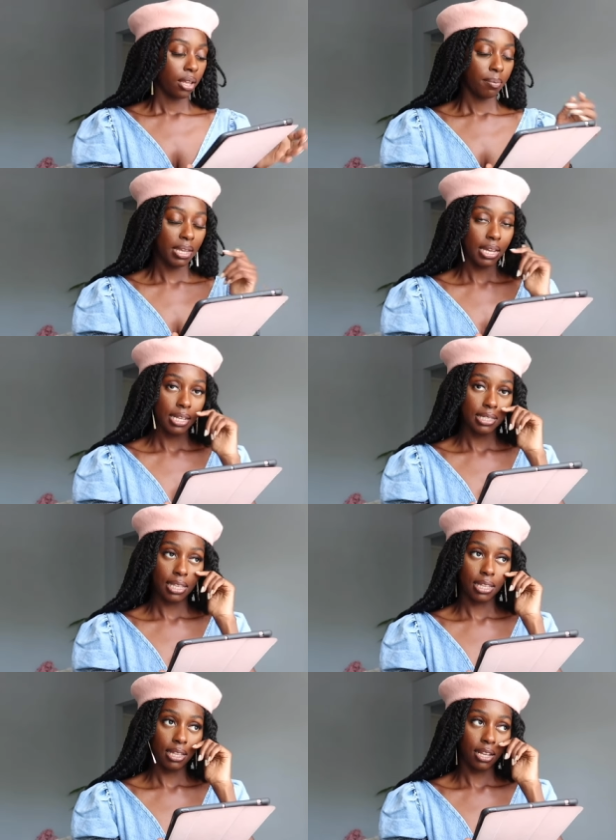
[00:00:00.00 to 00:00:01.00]
because
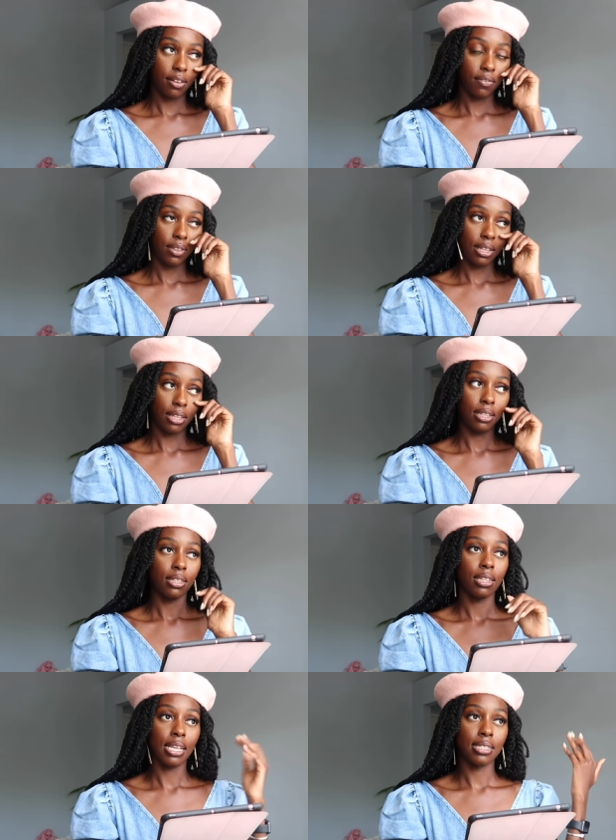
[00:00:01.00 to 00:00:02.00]
of the
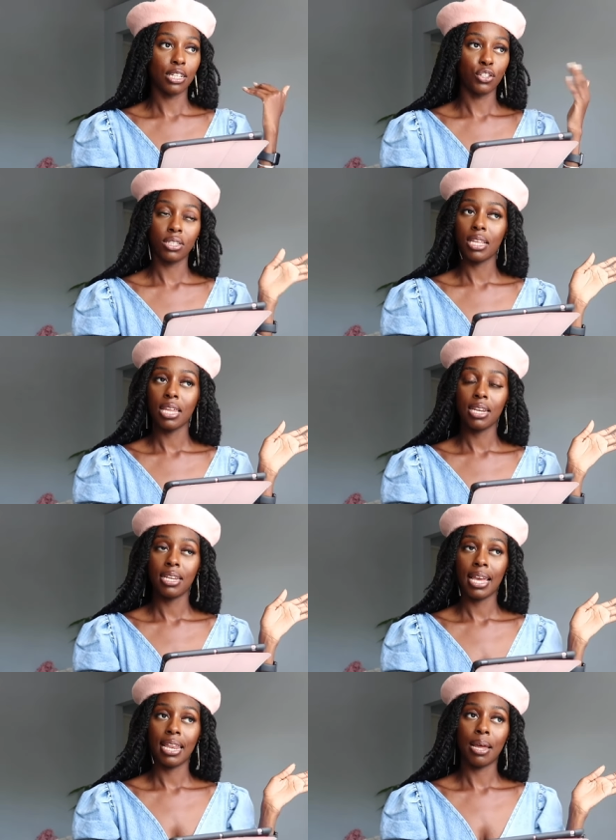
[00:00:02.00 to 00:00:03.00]
things I just stated,
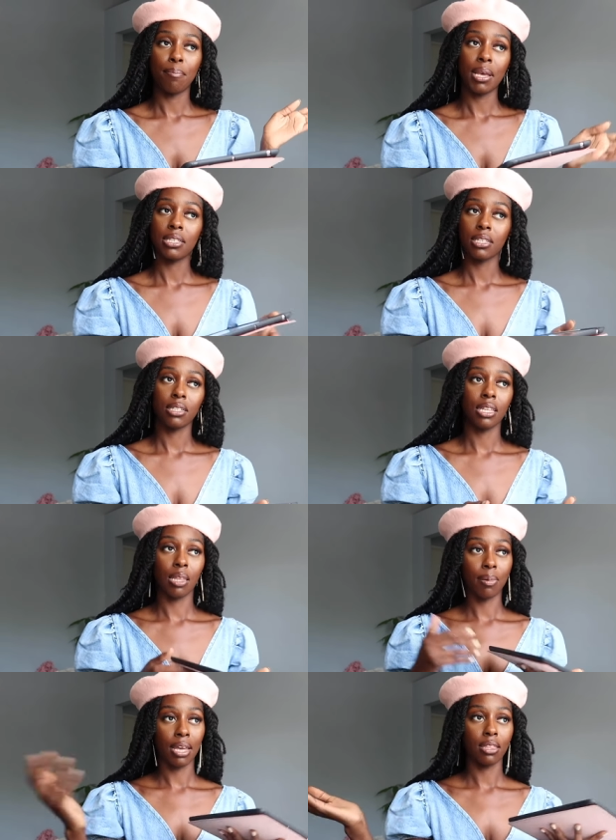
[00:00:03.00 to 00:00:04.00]
and I'm basically the
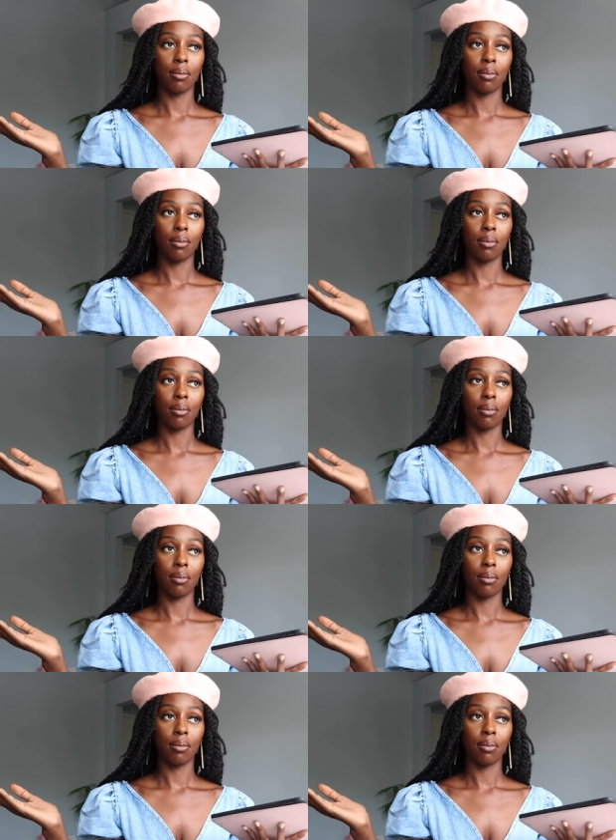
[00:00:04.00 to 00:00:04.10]
Python